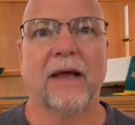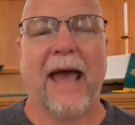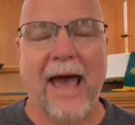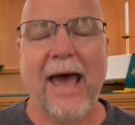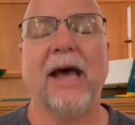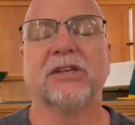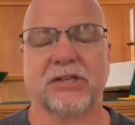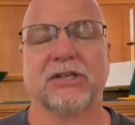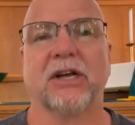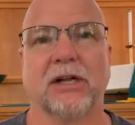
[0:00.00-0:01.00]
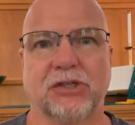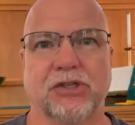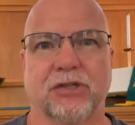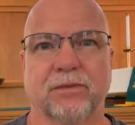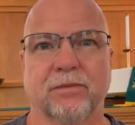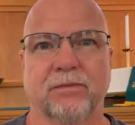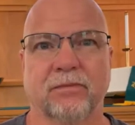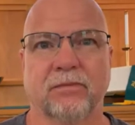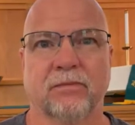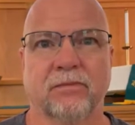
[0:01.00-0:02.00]
as such.
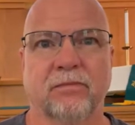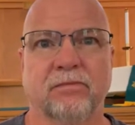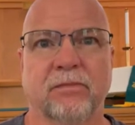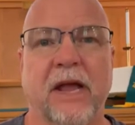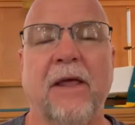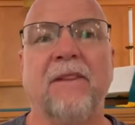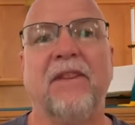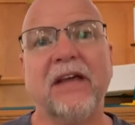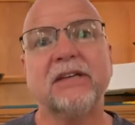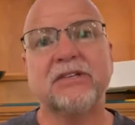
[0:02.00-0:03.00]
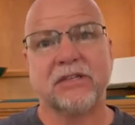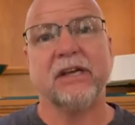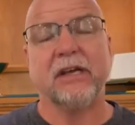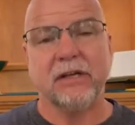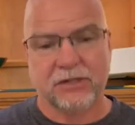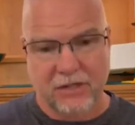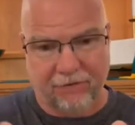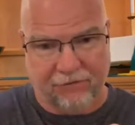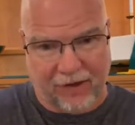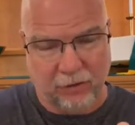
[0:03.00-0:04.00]
And this is the
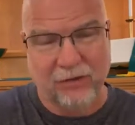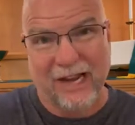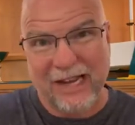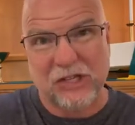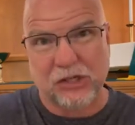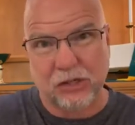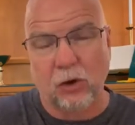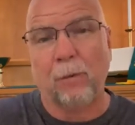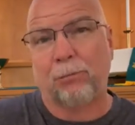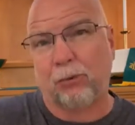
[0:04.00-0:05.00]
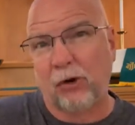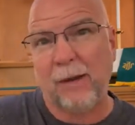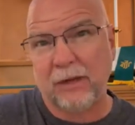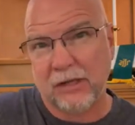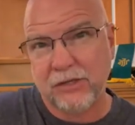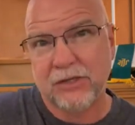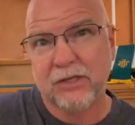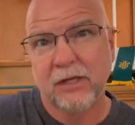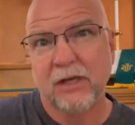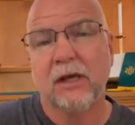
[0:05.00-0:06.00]
foundational
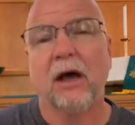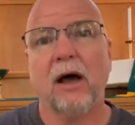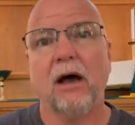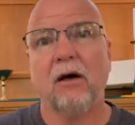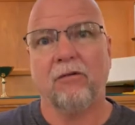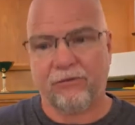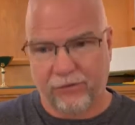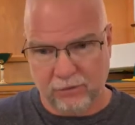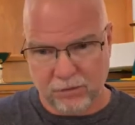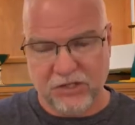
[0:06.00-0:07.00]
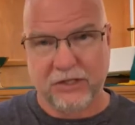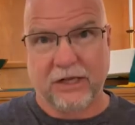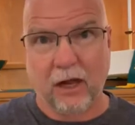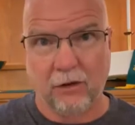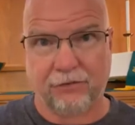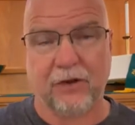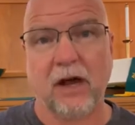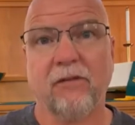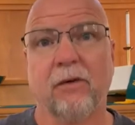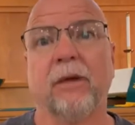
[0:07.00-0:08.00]
premise of
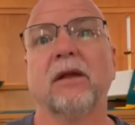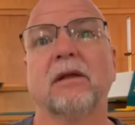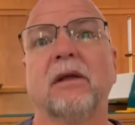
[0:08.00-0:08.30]
self-government.